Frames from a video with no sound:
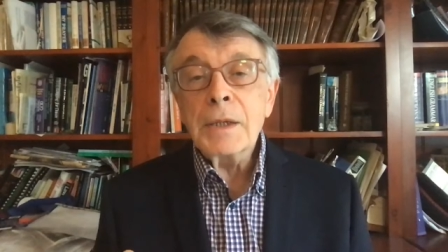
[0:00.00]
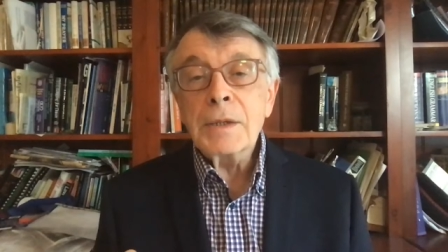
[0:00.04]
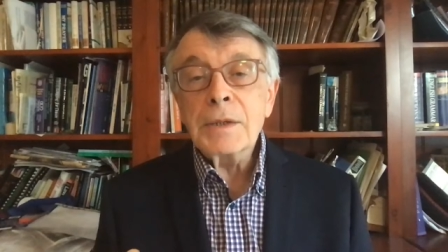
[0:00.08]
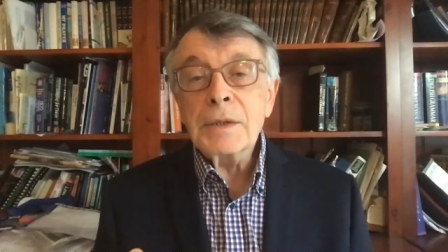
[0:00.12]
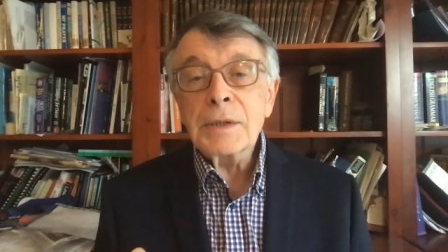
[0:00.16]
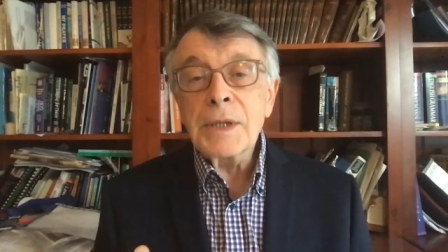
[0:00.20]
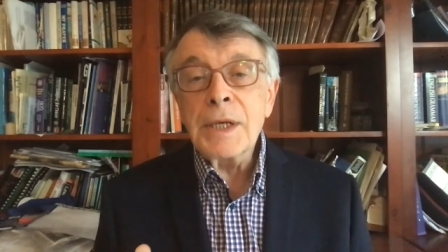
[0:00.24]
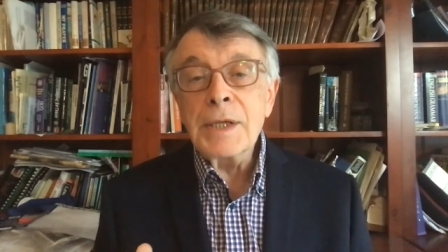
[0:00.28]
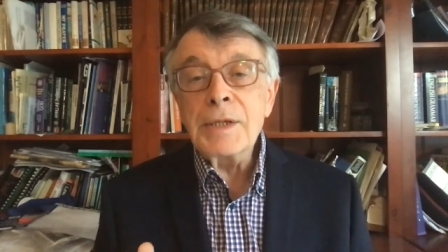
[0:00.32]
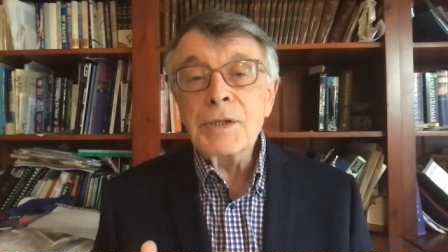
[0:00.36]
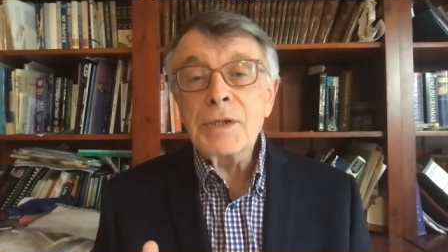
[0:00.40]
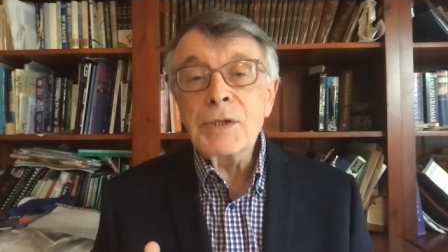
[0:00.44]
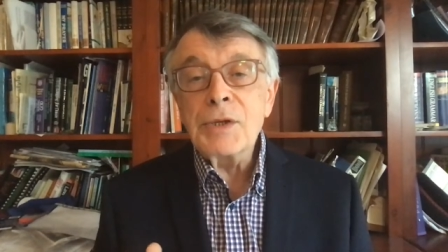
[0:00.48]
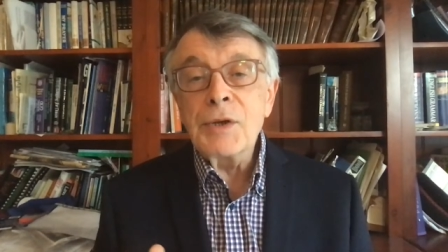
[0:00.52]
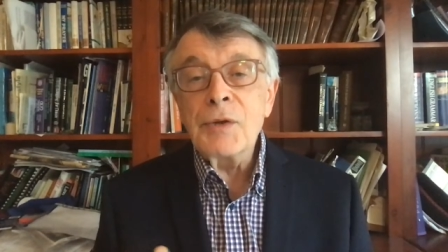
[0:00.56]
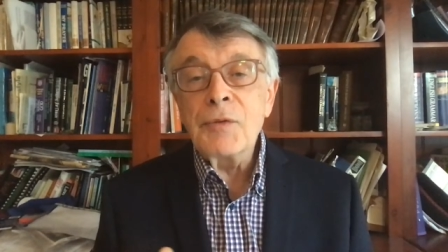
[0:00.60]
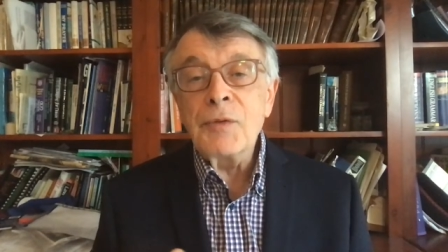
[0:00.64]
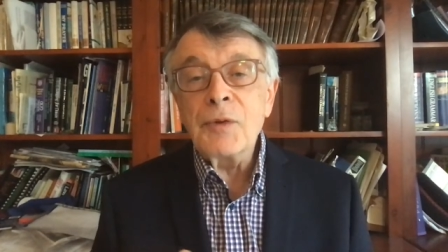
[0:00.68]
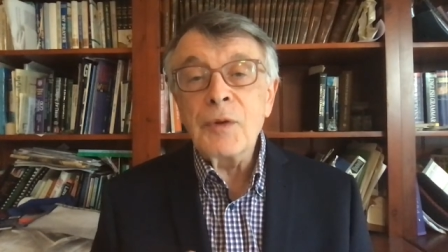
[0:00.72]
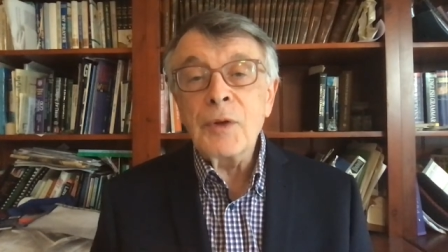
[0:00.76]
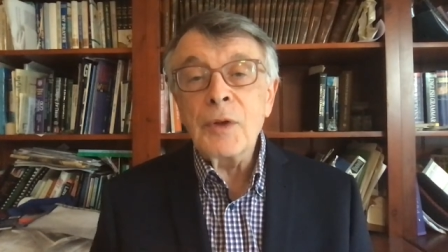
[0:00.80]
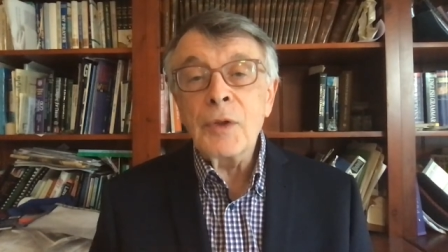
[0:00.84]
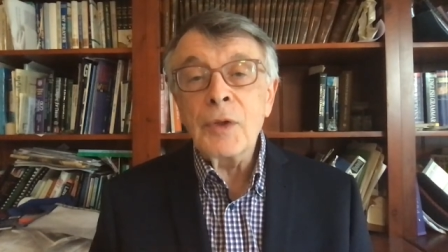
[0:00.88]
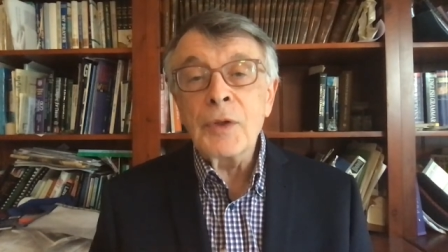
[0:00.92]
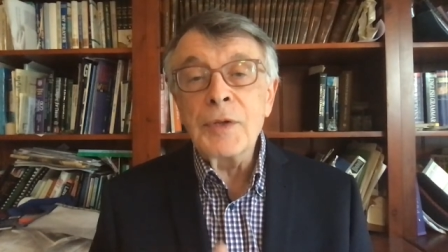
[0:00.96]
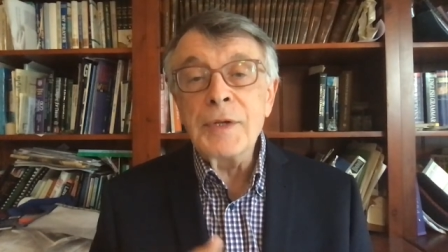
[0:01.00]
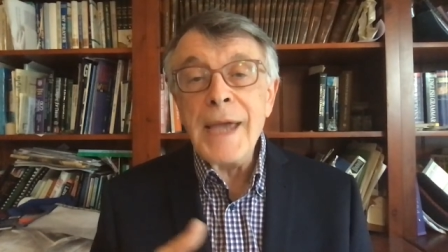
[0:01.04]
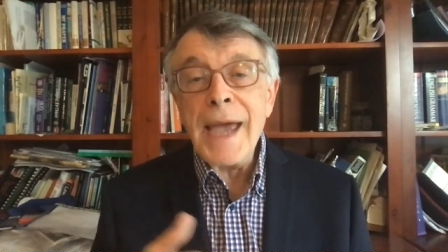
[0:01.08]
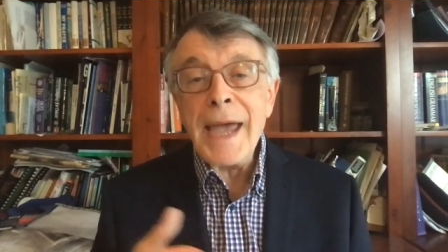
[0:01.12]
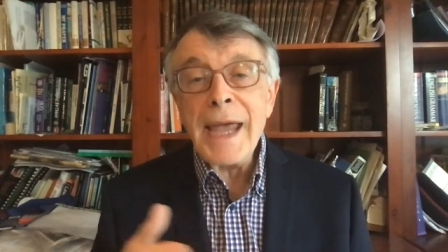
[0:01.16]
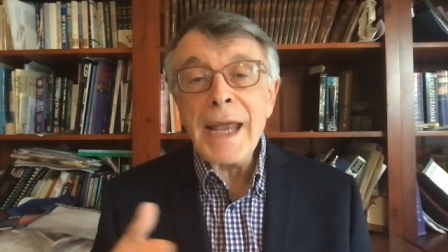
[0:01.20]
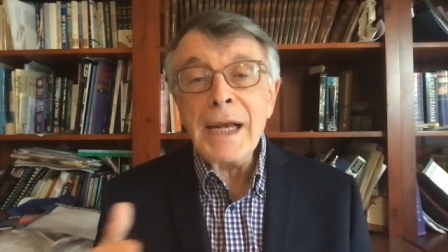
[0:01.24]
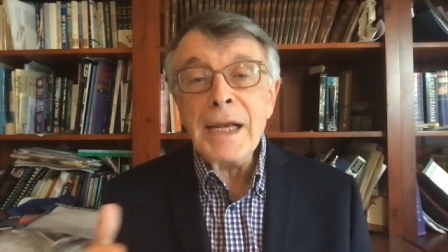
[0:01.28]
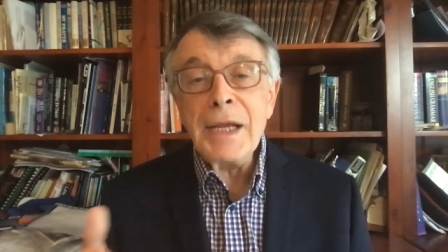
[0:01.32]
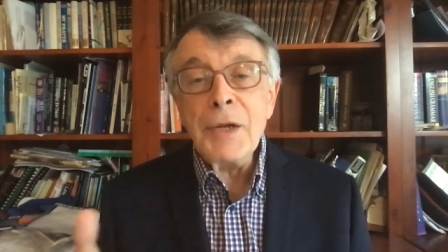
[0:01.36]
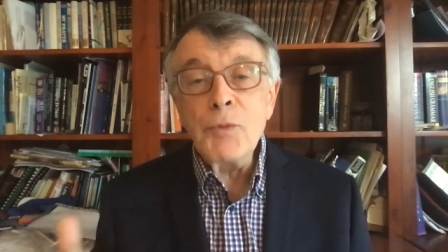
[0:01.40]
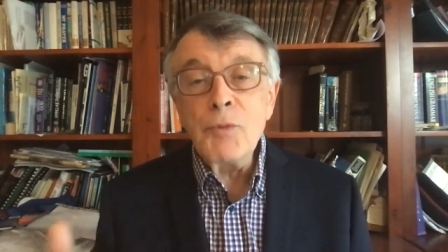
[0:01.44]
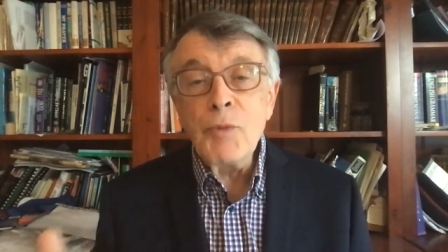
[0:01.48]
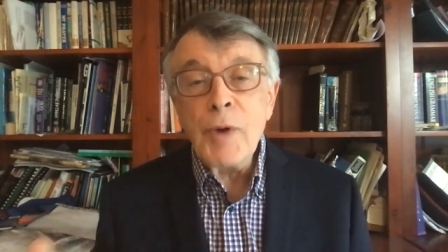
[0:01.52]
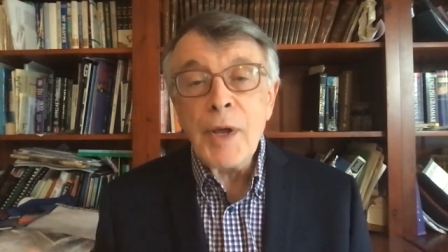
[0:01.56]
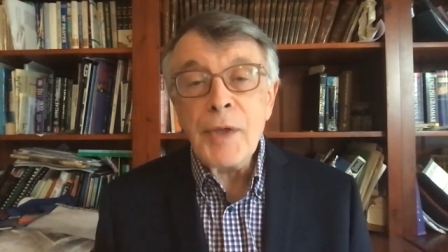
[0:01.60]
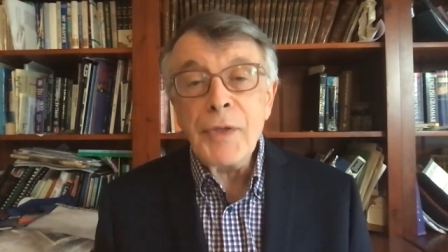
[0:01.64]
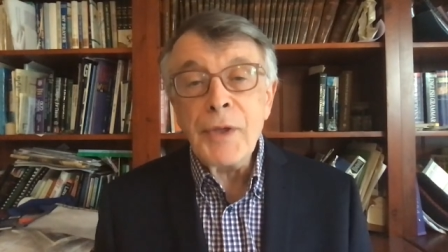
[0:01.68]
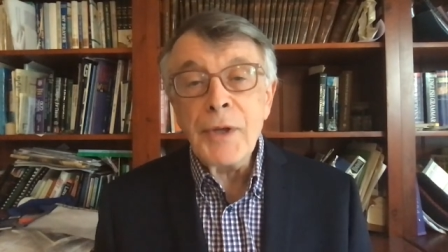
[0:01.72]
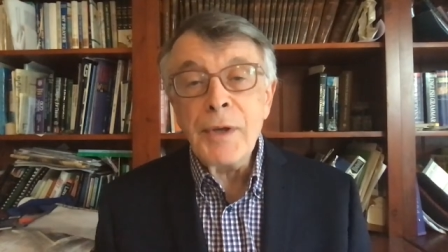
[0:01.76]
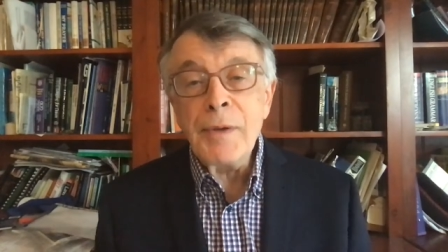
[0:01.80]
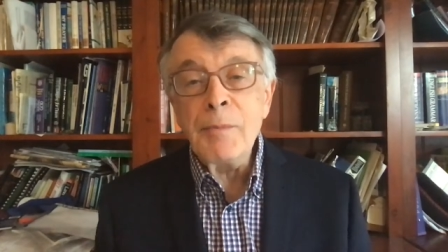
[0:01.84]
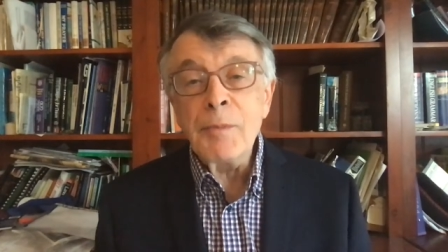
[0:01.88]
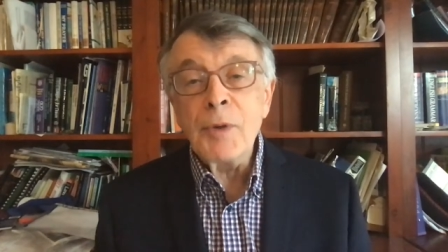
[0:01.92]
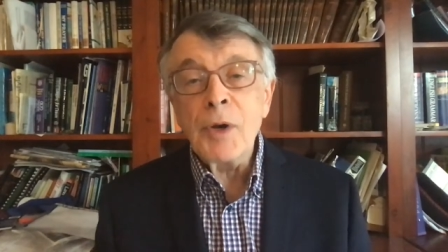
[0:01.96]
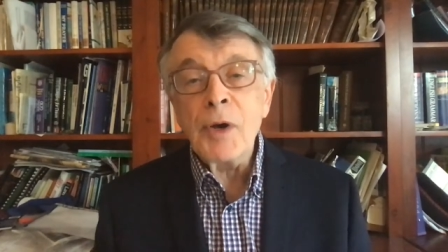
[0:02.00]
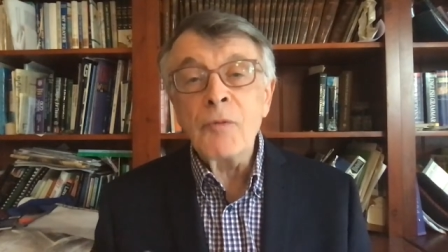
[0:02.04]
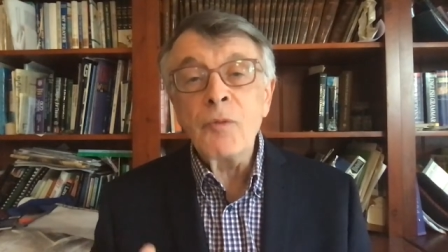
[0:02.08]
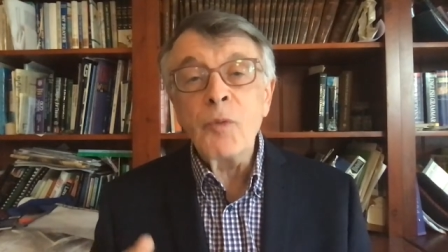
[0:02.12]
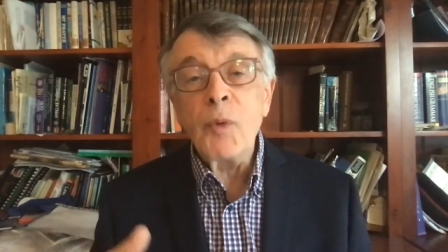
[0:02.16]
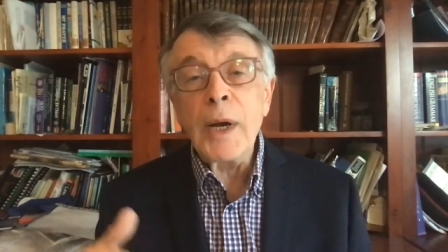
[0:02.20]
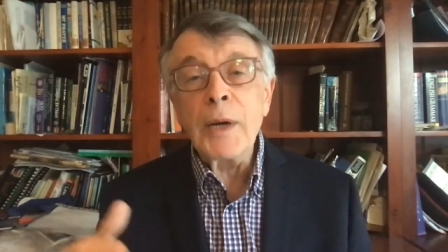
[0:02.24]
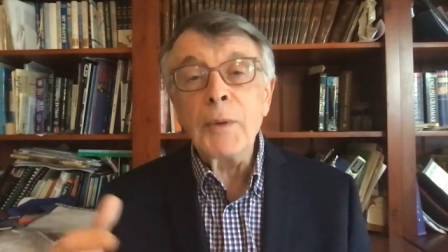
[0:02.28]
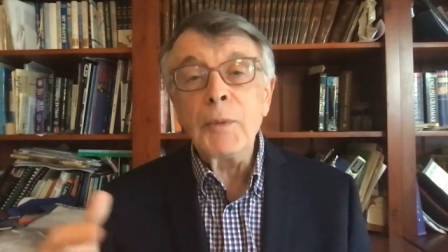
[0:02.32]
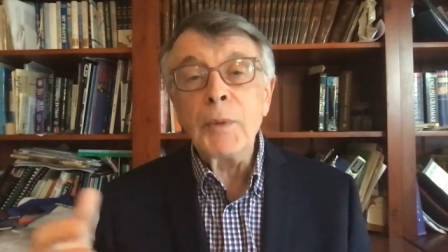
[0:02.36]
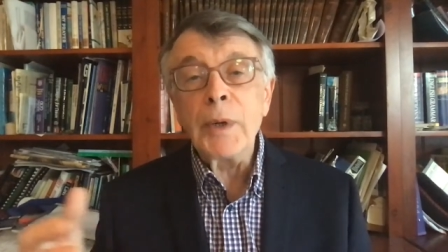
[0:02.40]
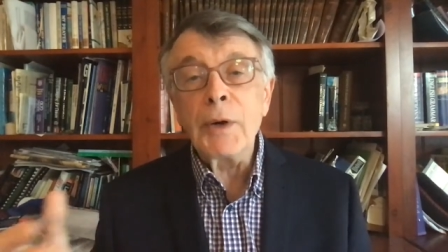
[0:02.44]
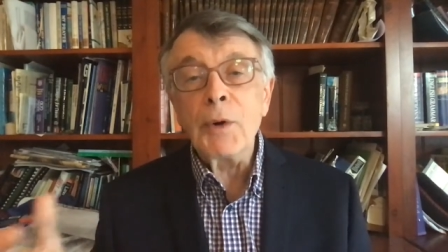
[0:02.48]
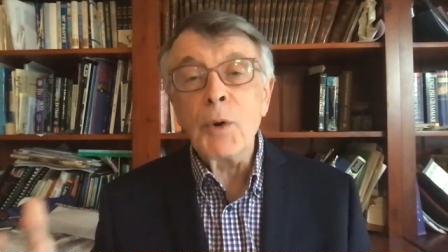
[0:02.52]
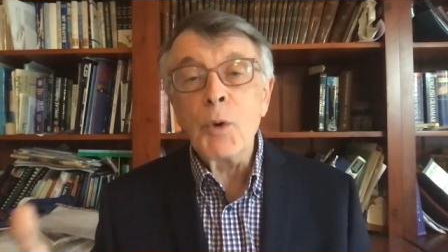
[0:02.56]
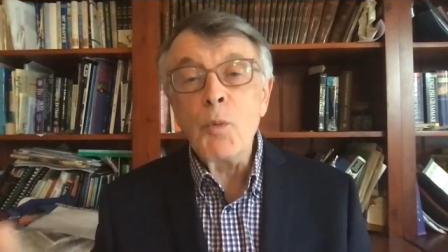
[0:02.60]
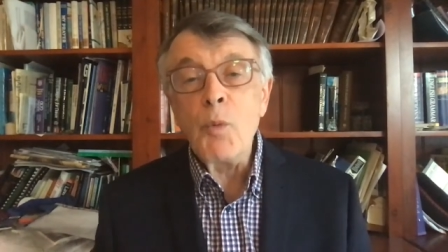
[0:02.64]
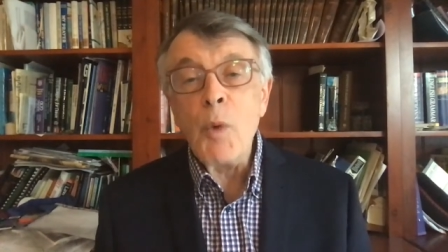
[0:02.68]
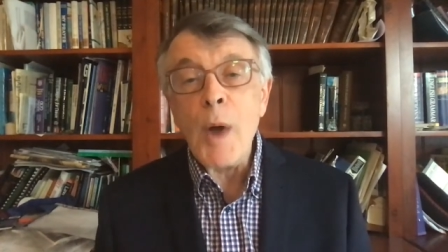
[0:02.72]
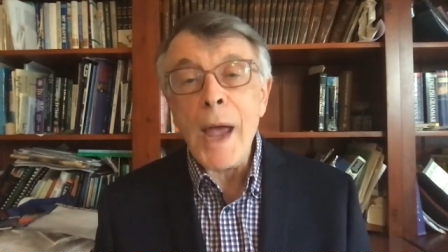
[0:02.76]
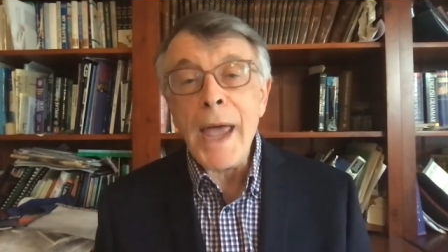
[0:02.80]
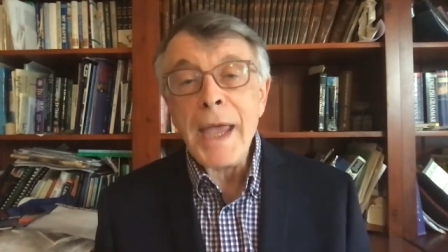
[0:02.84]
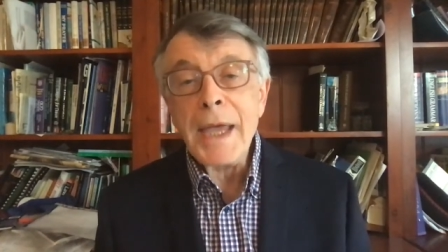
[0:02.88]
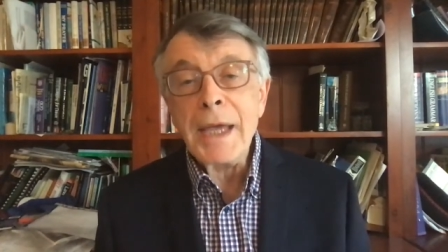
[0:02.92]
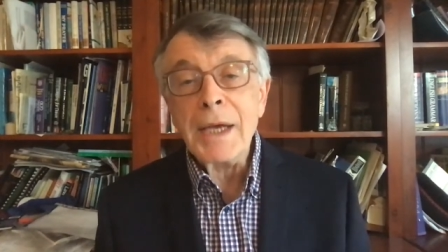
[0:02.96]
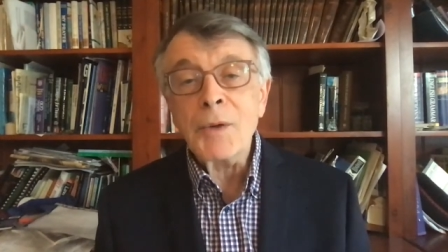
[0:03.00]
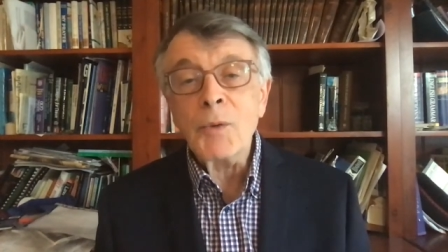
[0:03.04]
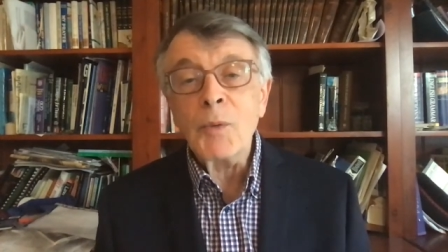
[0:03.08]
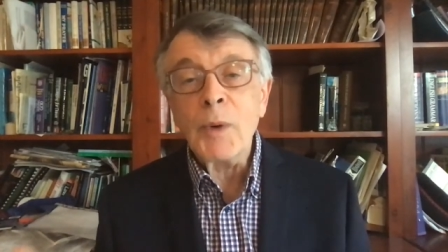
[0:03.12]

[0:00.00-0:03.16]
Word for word: sense of daily rhythm of when we're awake,